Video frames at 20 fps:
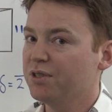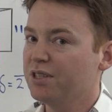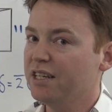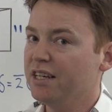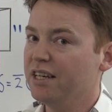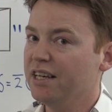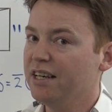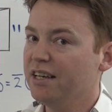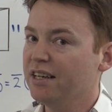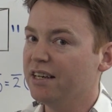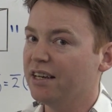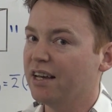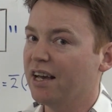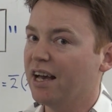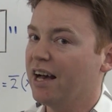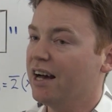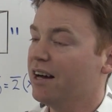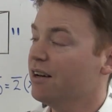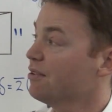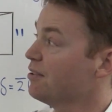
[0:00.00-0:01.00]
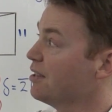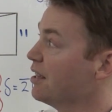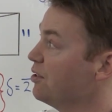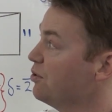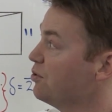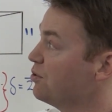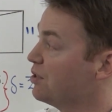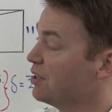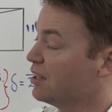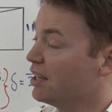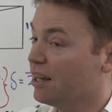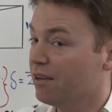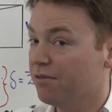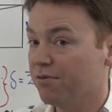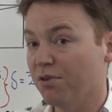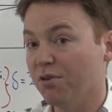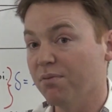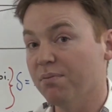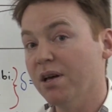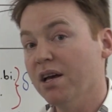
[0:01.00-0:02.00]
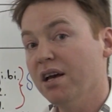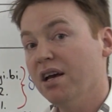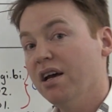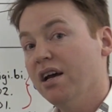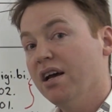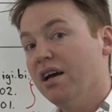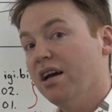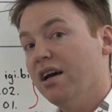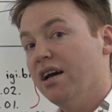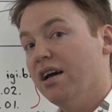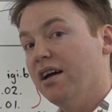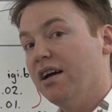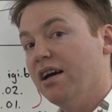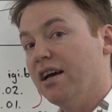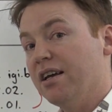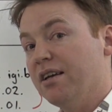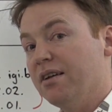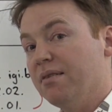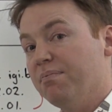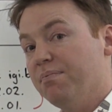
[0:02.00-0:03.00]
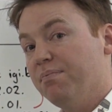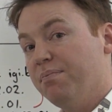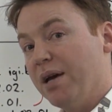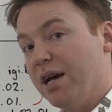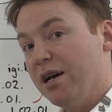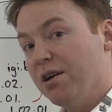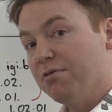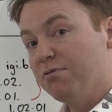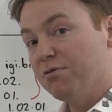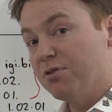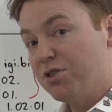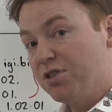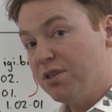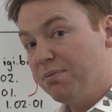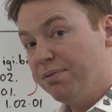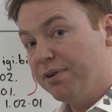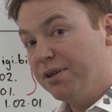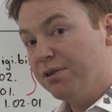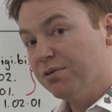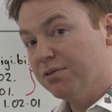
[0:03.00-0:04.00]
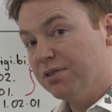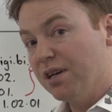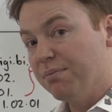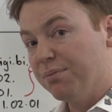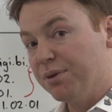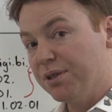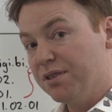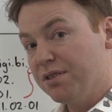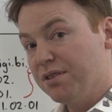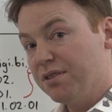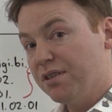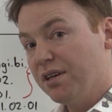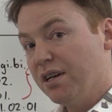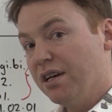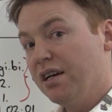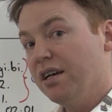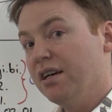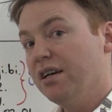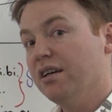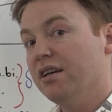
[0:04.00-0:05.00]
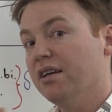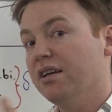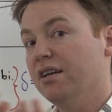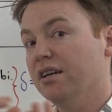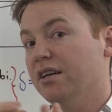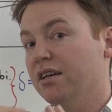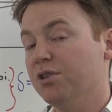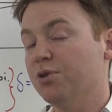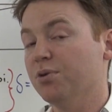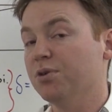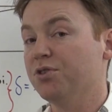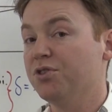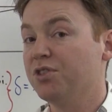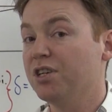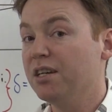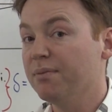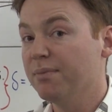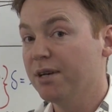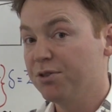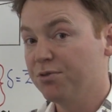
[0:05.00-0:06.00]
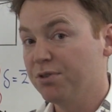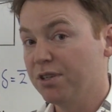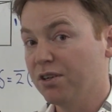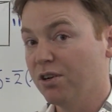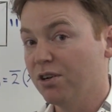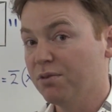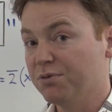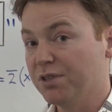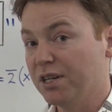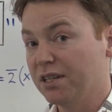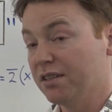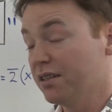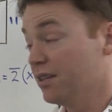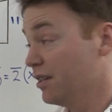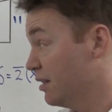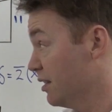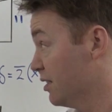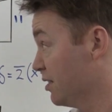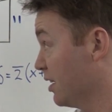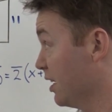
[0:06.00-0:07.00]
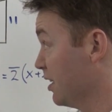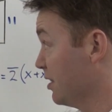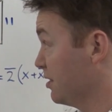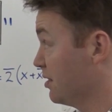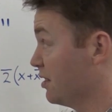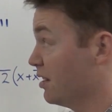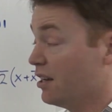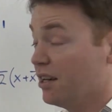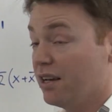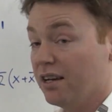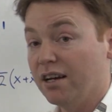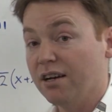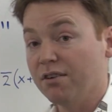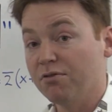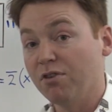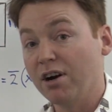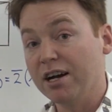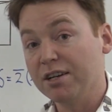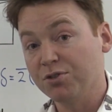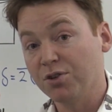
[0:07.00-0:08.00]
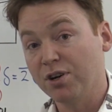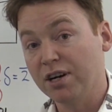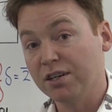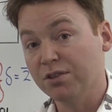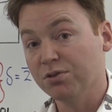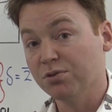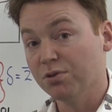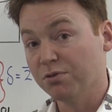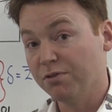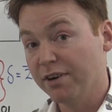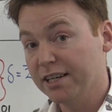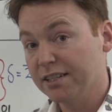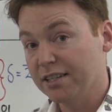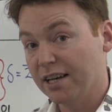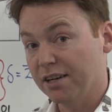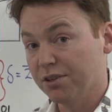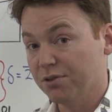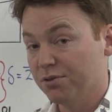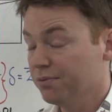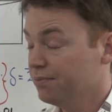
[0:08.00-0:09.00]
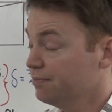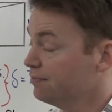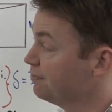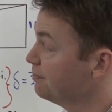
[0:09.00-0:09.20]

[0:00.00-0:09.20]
see here how they used to get from a pair of reciprocal numbers into a geometric object, in this case, a right triangle or rectangle.